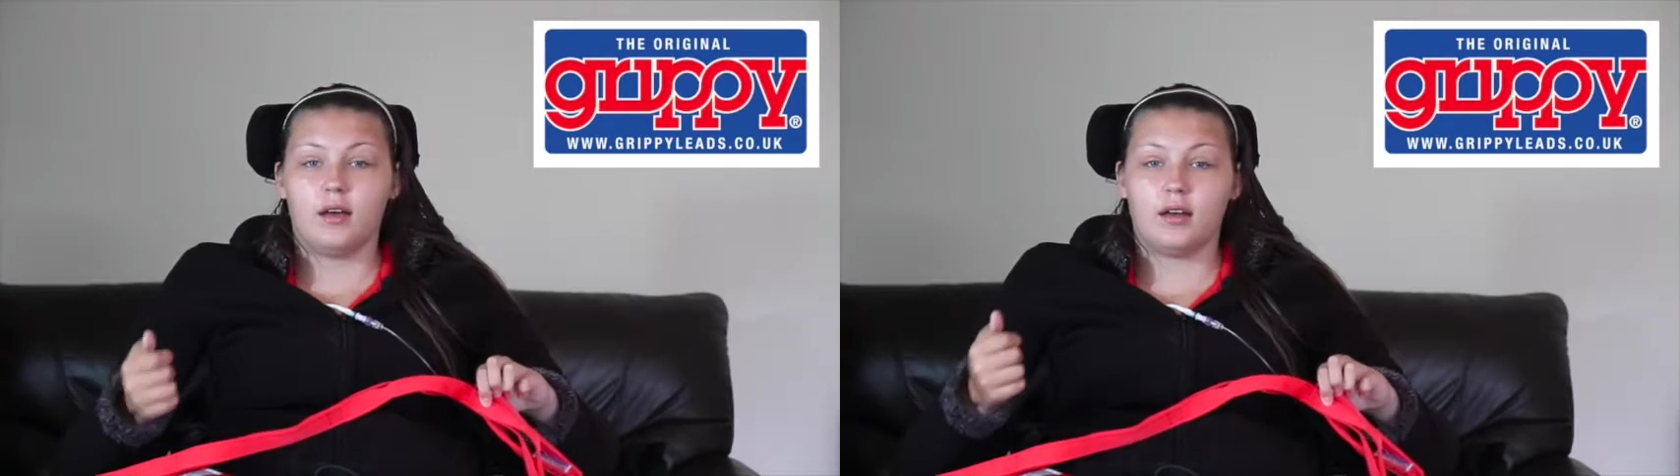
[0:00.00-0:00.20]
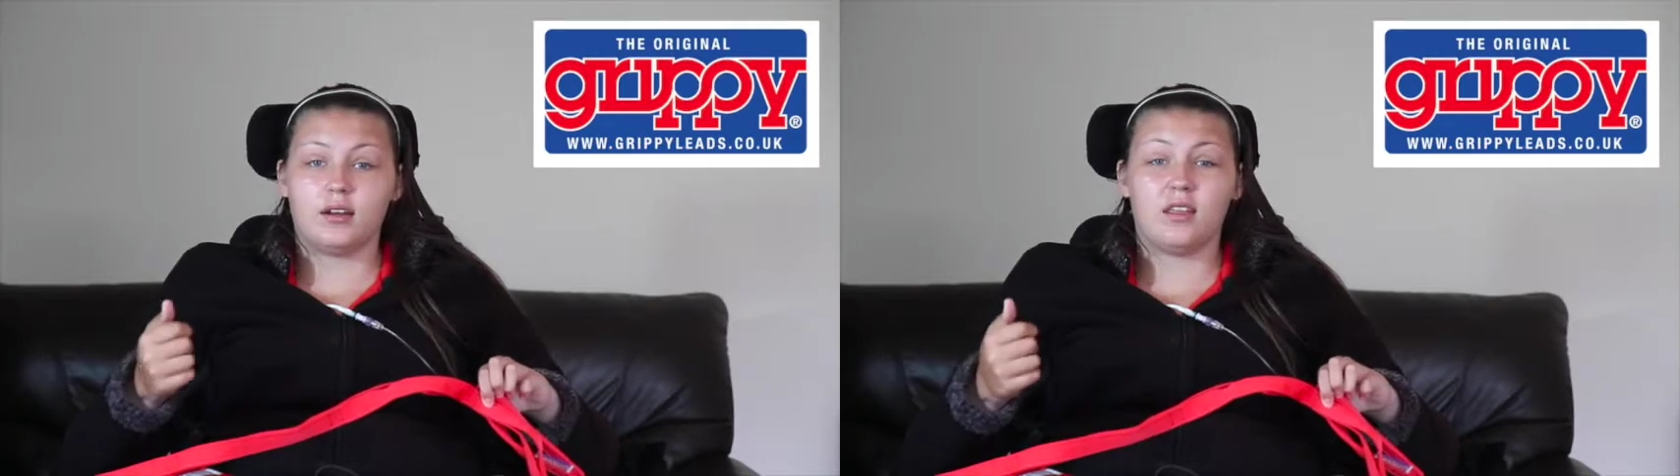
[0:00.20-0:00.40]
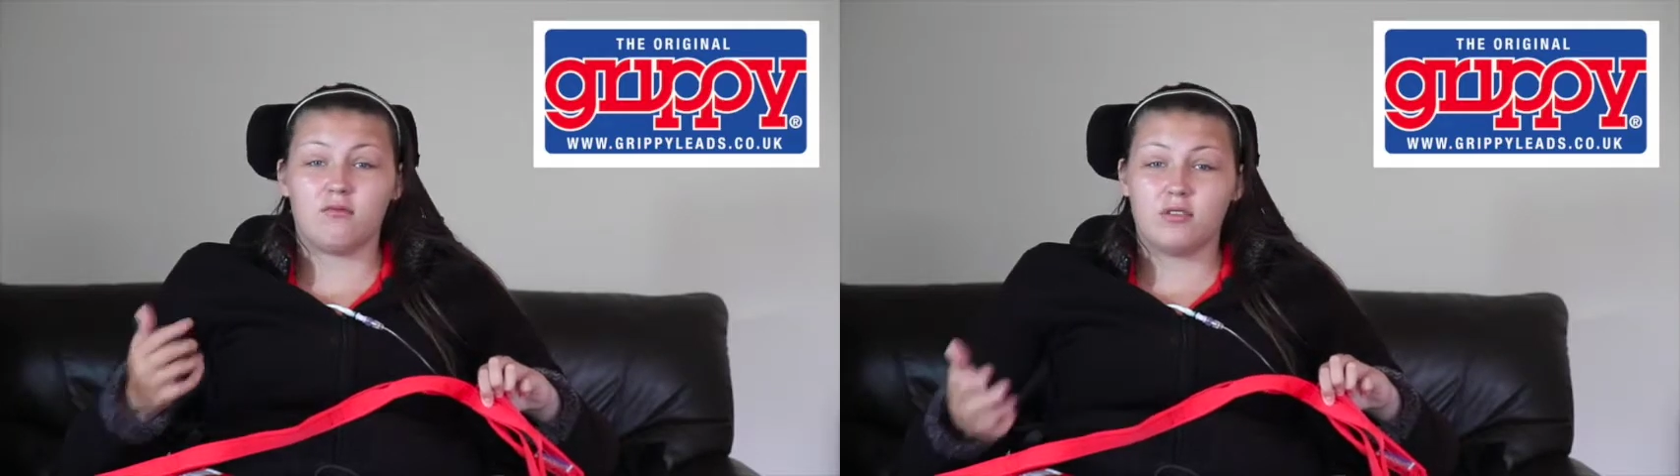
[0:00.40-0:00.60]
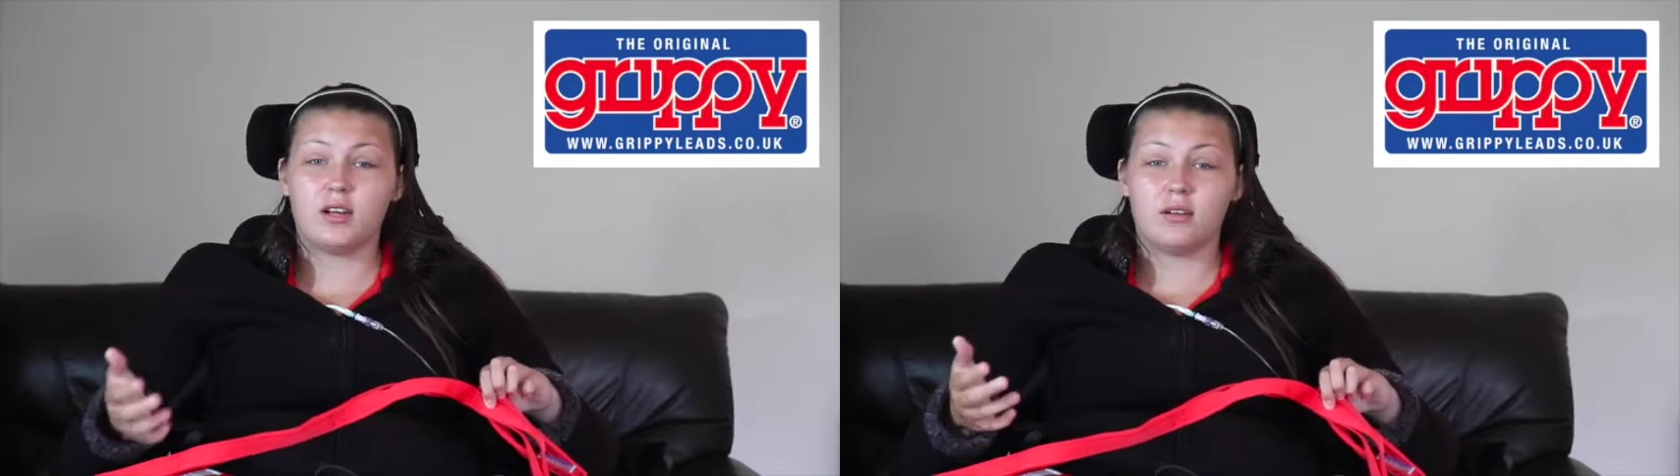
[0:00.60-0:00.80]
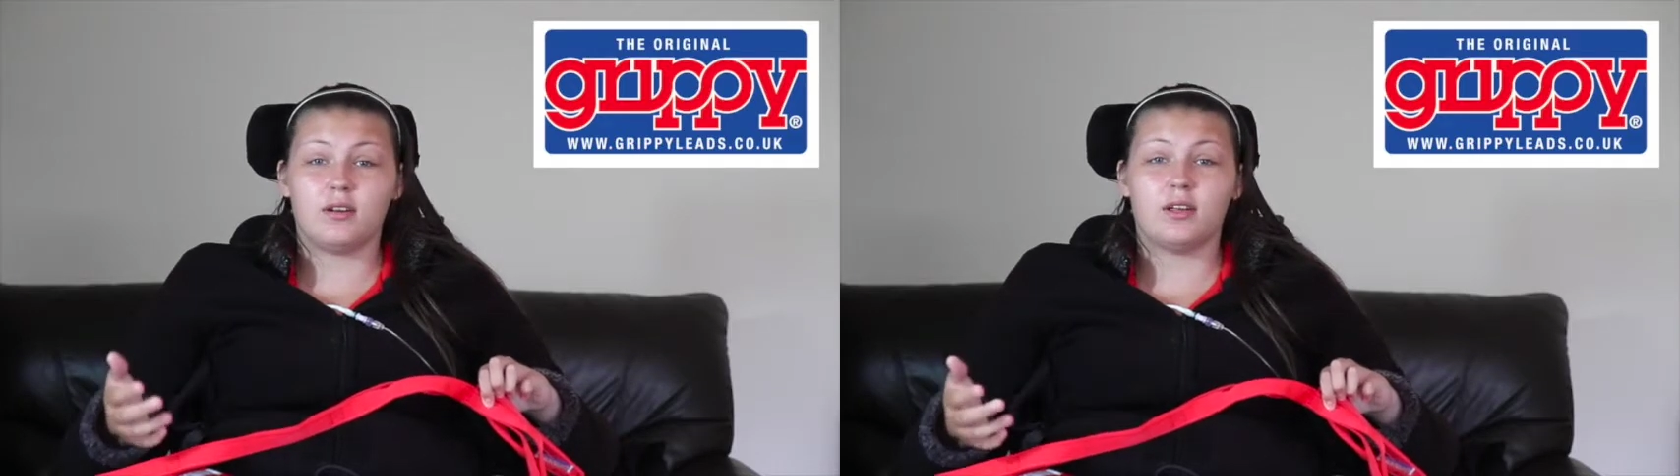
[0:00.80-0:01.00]
And they're
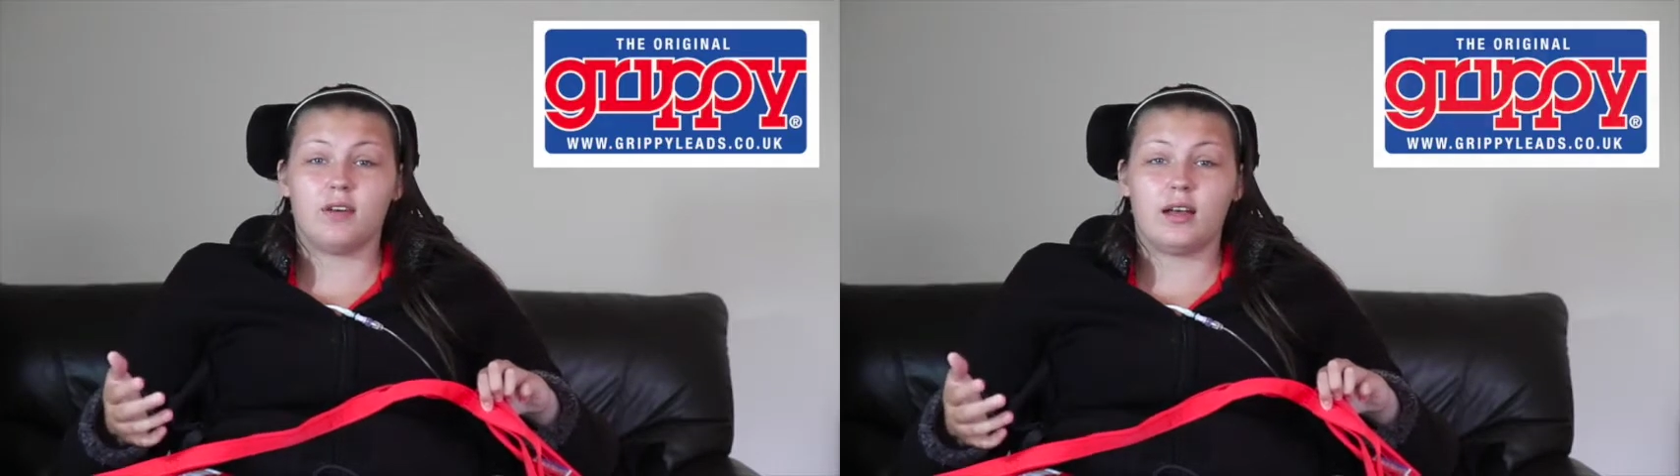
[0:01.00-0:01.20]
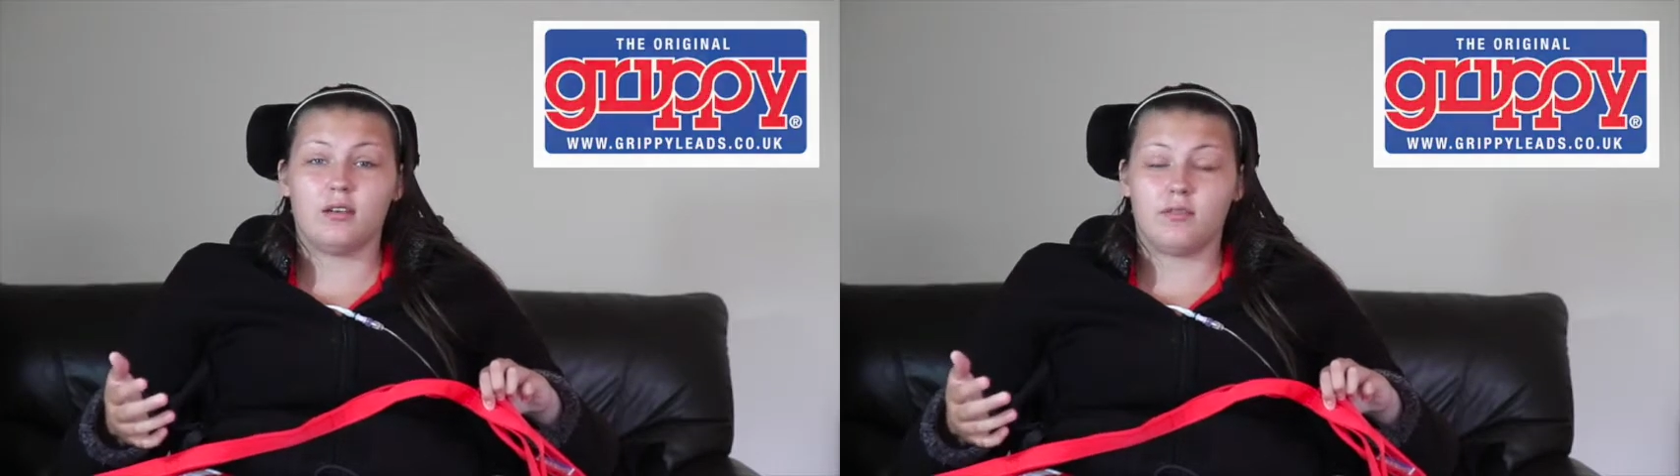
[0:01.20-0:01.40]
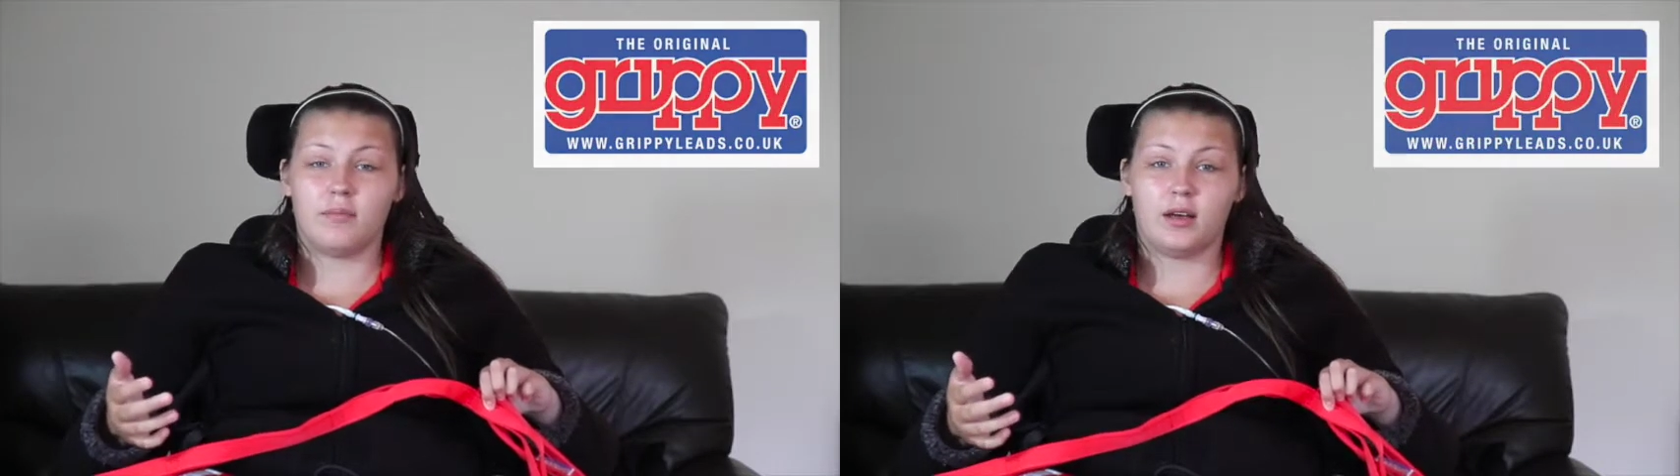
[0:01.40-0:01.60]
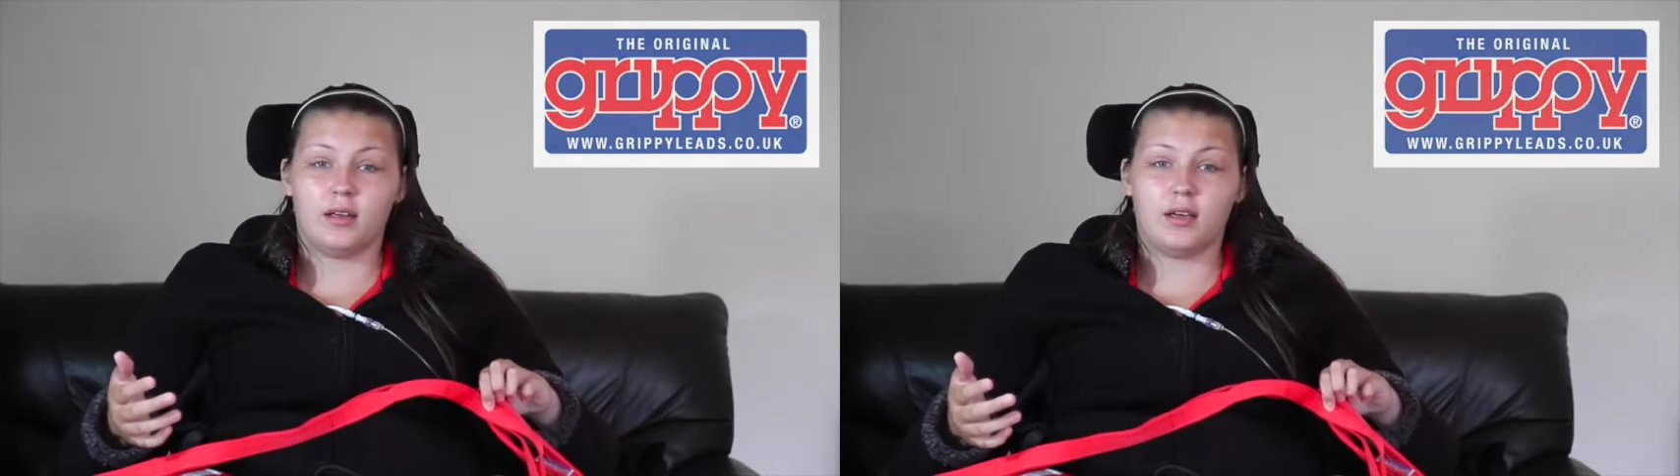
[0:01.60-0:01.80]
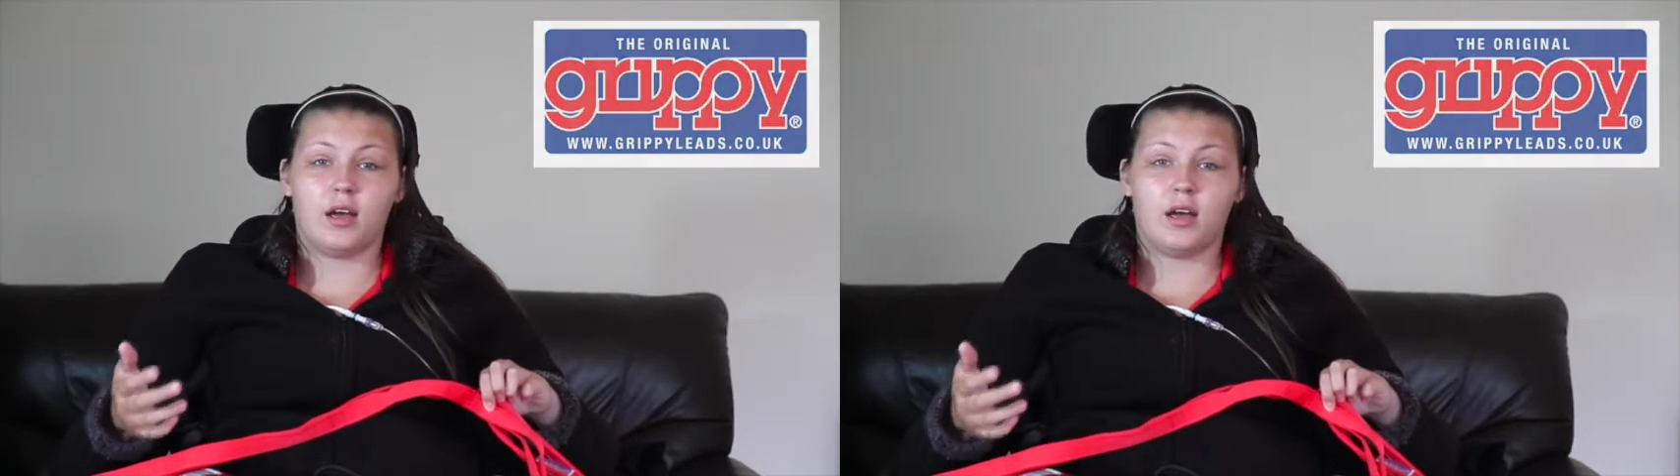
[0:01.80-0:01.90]
really, really value for money.